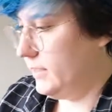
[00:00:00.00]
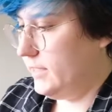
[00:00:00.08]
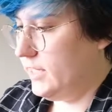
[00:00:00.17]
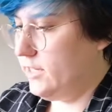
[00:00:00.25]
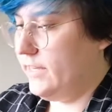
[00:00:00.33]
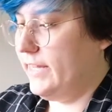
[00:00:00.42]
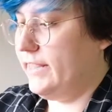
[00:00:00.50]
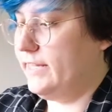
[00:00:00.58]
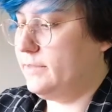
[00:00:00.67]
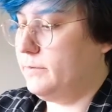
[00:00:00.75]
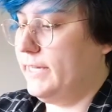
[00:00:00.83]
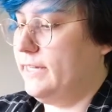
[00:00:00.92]
Okay,
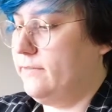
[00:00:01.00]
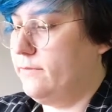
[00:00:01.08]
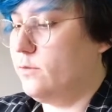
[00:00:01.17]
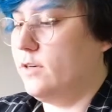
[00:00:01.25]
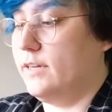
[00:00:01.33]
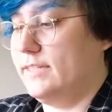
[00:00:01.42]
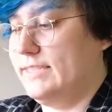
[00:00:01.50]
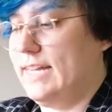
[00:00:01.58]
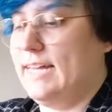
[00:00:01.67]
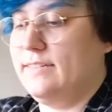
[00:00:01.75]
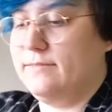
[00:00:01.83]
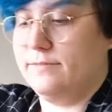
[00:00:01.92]
this we hit 4 because
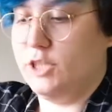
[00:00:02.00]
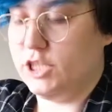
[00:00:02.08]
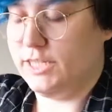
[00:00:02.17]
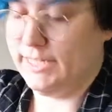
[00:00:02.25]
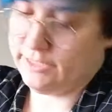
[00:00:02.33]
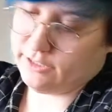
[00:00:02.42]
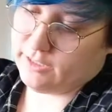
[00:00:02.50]
that hoodie